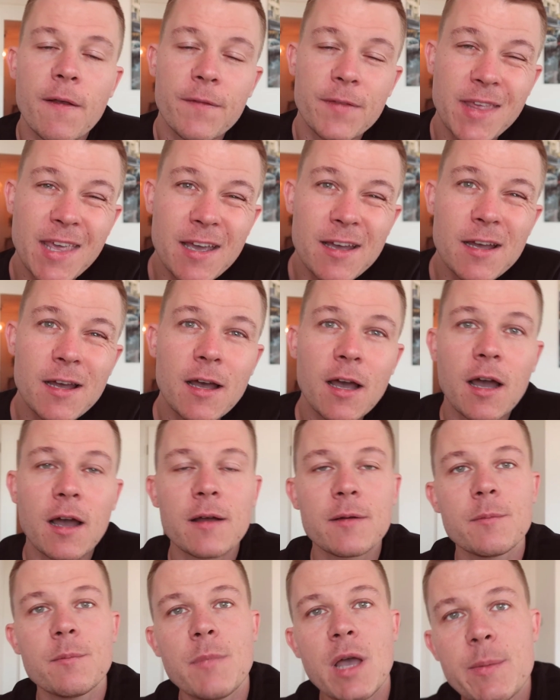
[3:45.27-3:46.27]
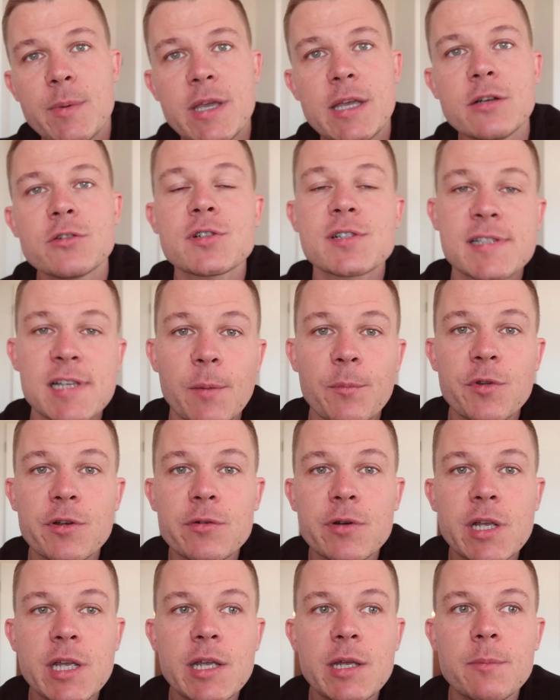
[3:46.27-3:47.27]
Yeah, maybe to some
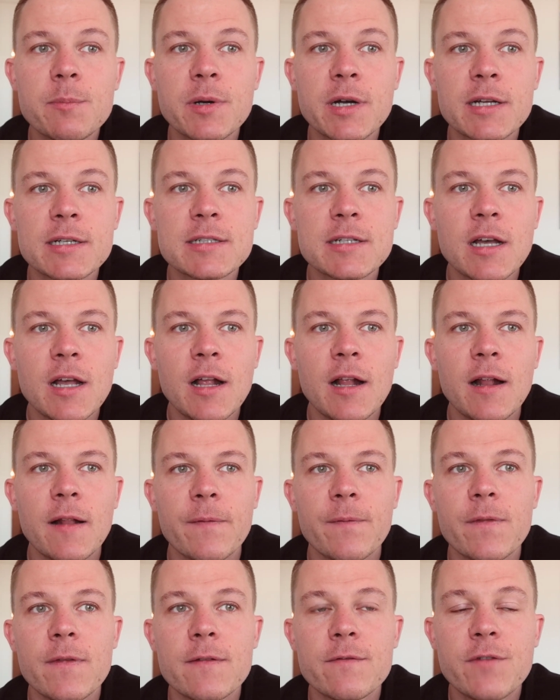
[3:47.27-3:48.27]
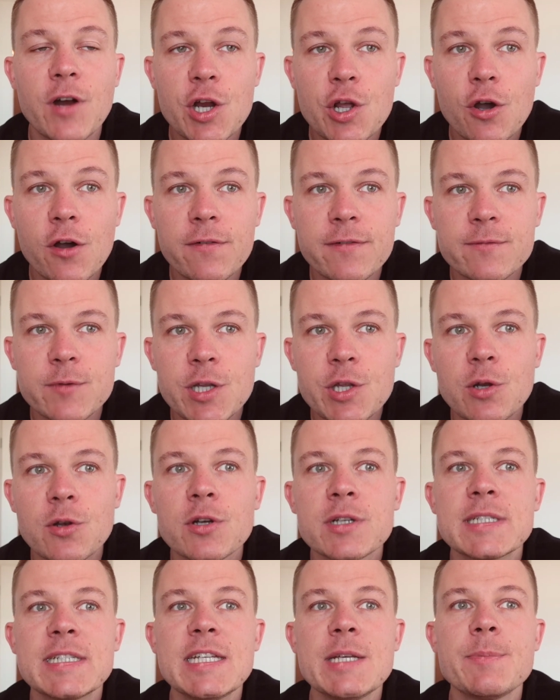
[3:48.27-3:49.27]
degree, but very often when you
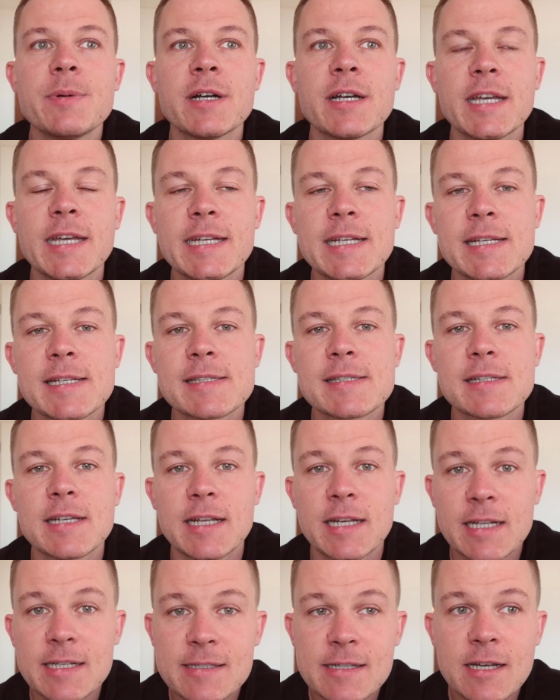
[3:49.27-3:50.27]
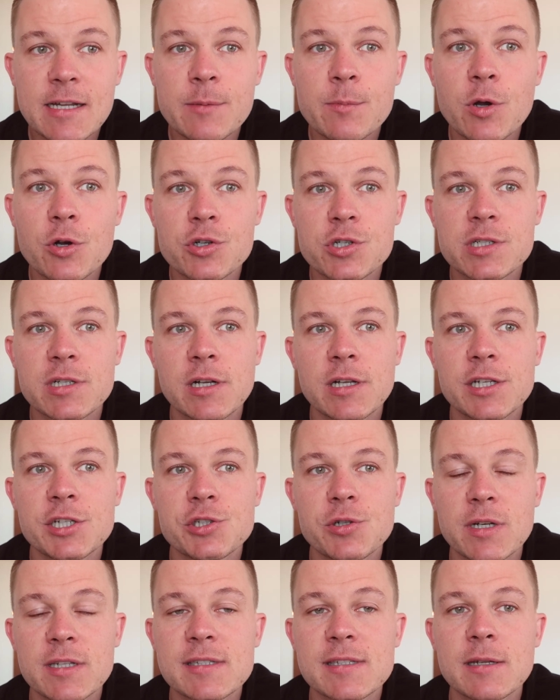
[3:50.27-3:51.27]
look deeper, it is an emotional
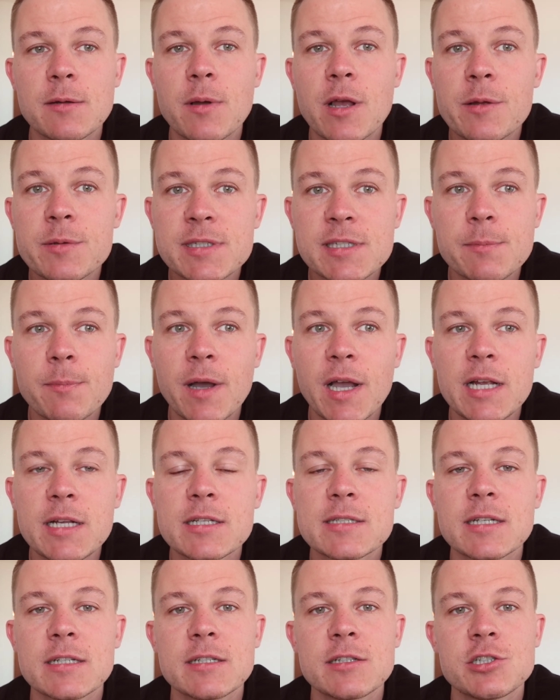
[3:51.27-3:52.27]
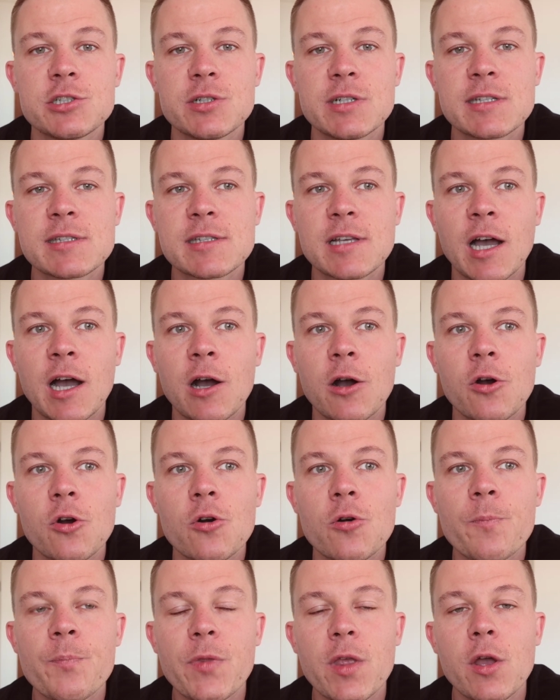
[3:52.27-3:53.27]
issue. It's a mindset issue. It's
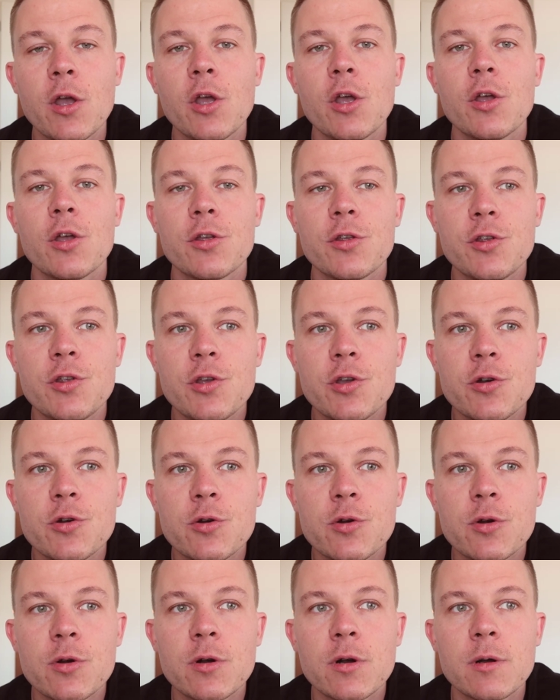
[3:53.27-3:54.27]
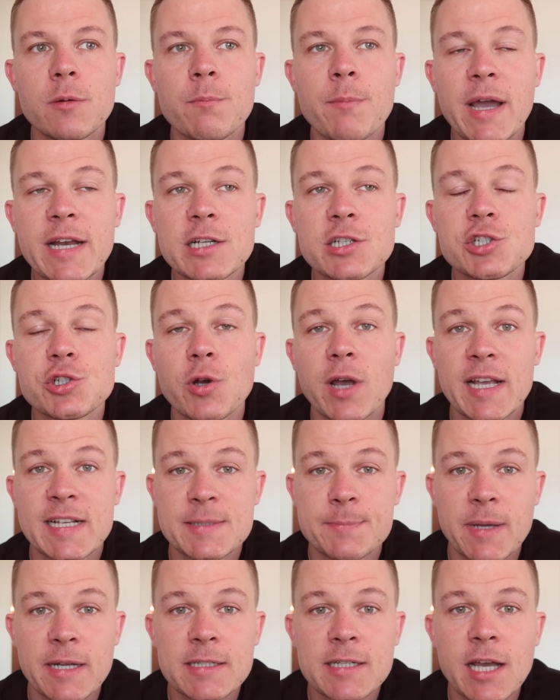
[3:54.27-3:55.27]
how you manage your
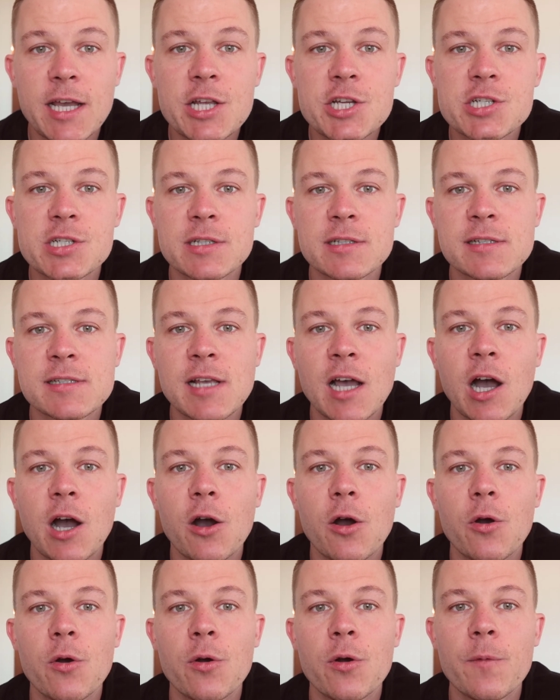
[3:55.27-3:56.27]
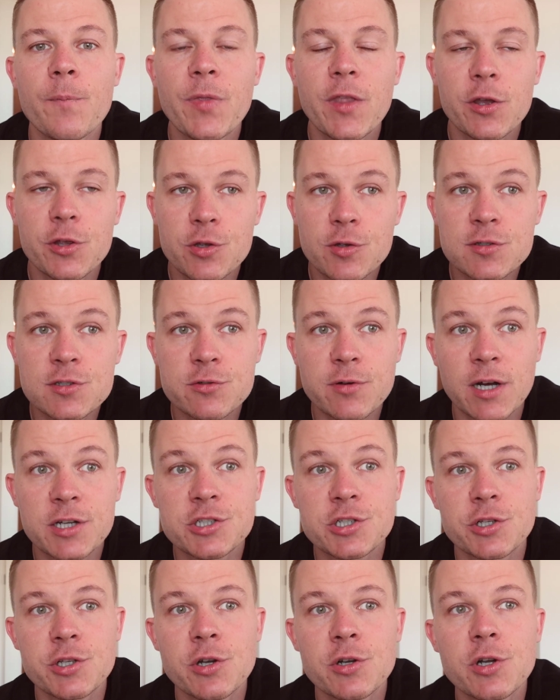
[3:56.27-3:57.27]
expectations, how you
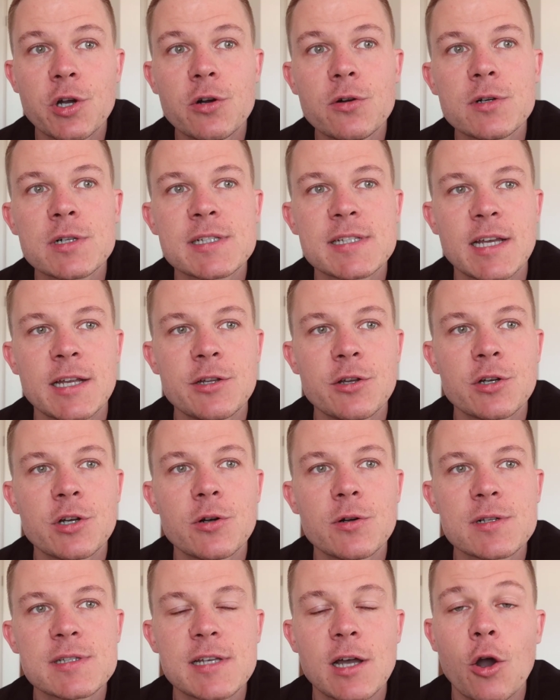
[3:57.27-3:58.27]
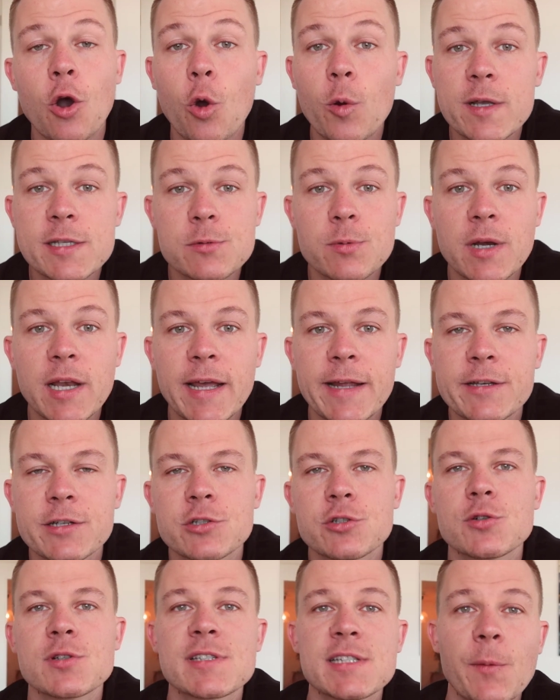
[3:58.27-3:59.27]
structure your goals, and your goals are always
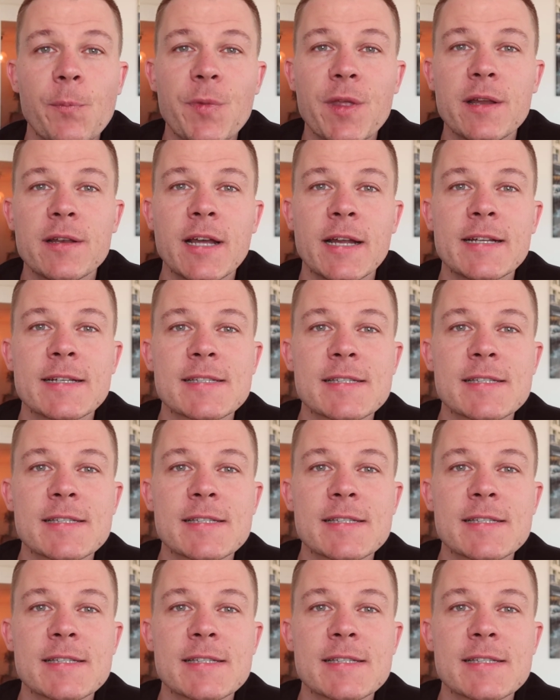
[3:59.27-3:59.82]
related to something that